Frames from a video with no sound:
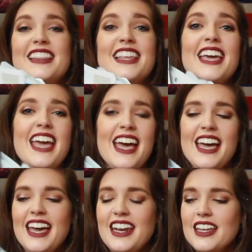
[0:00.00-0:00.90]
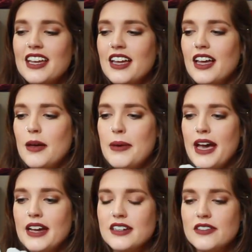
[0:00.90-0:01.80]
They had a
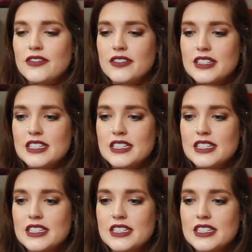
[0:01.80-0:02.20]
pack of